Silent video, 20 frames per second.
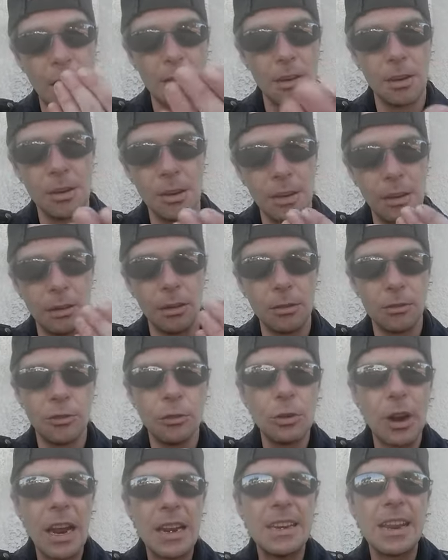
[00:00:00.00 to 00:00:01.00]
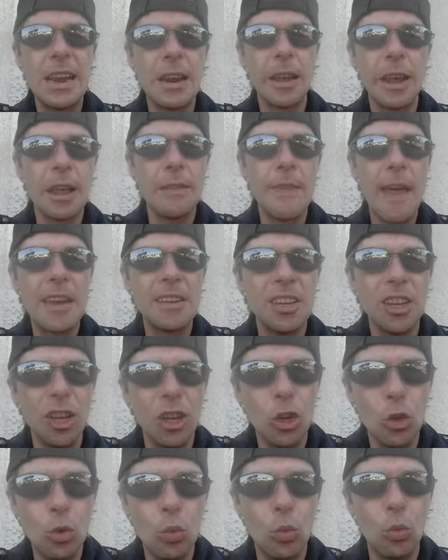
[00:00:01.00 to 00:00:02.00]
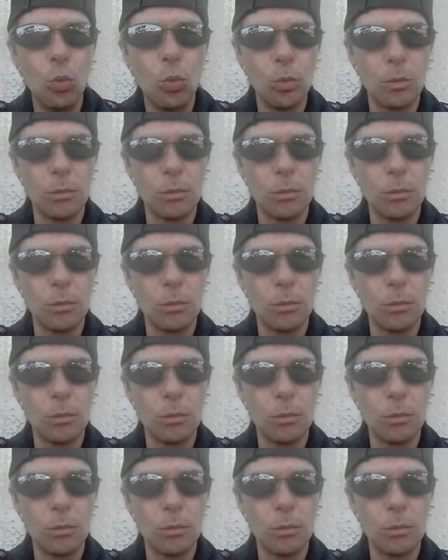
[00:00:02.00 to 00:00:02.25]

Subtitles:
kind of deal. Dude, I dedicate that to you.